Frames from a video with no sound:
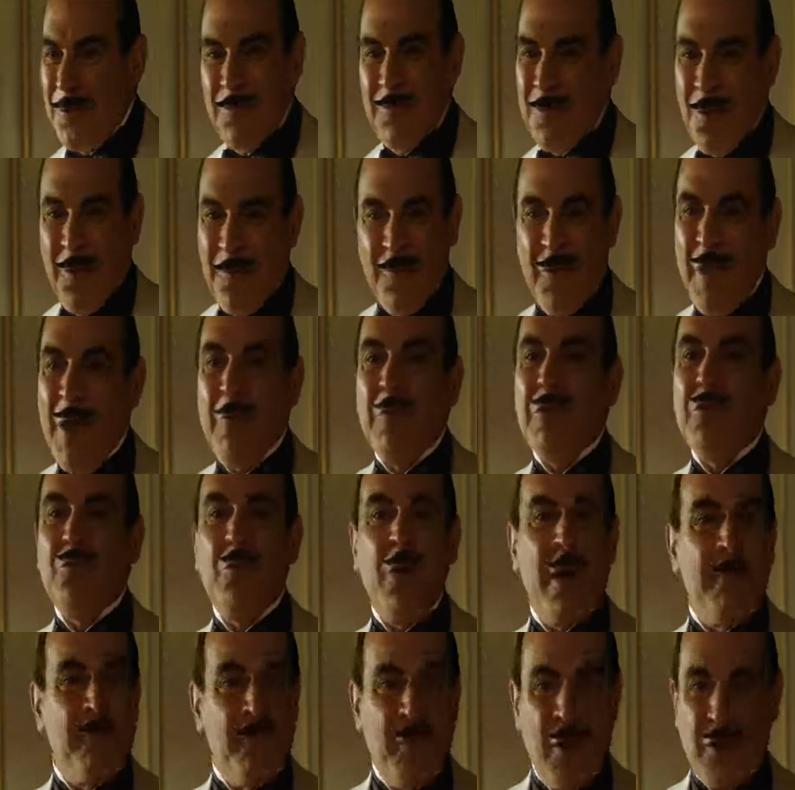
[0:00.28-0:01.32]
So no, there
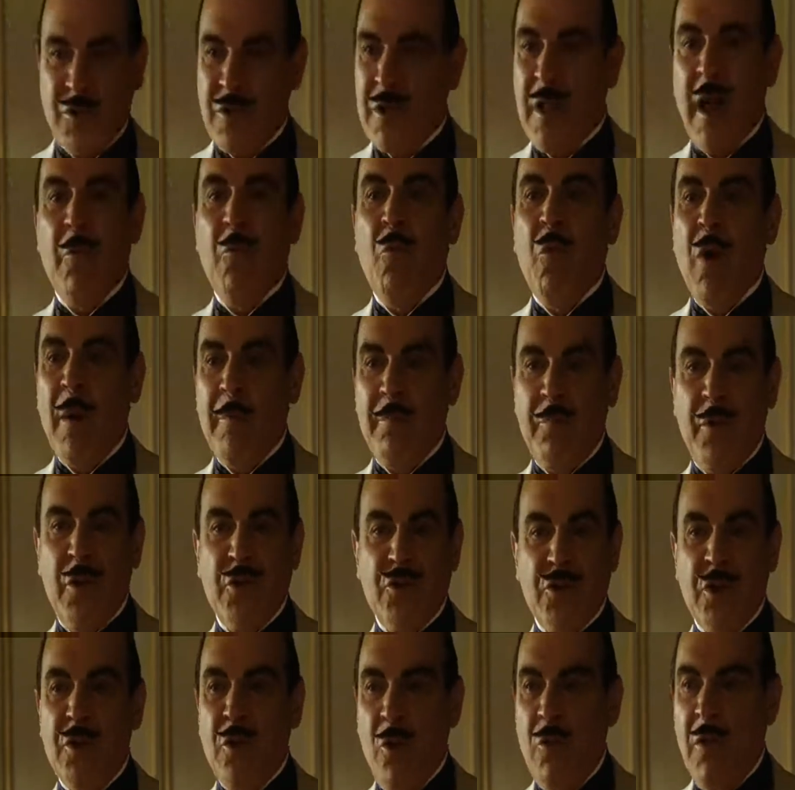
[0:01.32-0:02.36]
was one person, and one
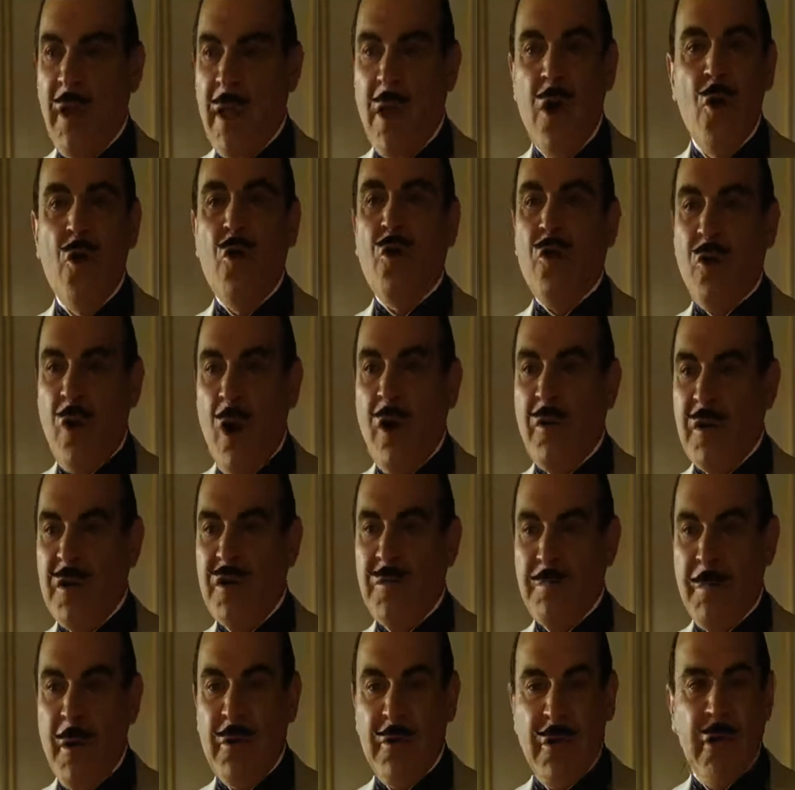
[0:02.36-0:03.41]
person only, who
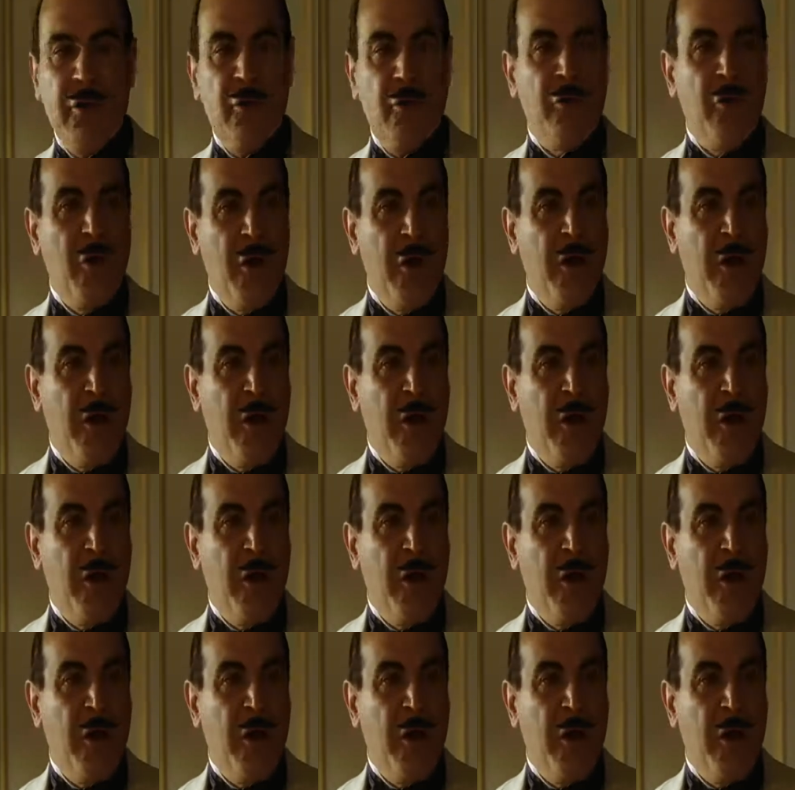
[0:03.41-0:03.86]
corresponded